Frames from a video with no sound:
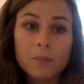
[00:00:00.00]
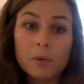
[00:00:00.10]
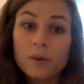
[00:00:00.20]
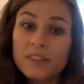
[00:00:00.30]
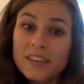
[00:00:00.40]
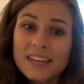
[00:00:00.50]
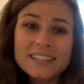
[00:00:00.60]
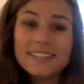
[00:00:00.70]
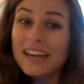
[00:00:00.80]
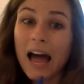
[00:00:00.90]
But with
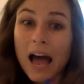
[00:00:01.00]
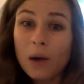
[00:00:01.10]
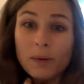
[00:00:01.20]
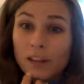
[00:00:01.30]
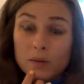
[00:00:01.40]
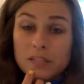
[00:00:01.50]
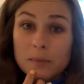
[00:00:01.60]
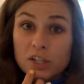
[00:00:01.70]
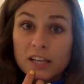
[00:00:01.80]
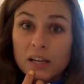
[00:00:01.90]
this, I really don't see
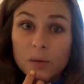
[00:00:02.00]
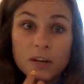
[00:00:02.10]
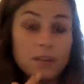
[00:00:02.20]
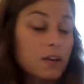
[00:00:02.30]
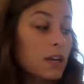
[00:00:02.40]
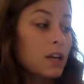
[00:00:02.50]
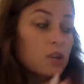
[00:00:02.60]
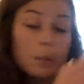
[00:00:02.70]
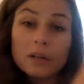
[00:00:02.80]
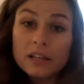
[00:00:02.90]
much I can get rid of.
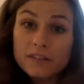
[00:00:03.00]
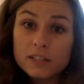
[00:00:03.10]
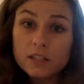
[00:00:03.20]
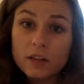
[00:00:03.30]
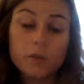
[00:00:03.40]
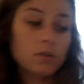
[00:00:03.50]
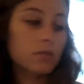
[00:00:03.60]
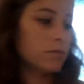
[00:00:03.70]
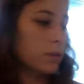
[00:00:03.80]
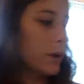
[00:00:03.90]
So I'm going to leave this alone,
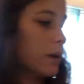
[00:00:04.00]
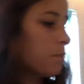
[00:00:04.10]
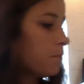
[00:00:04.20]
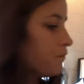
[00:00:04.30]
okay?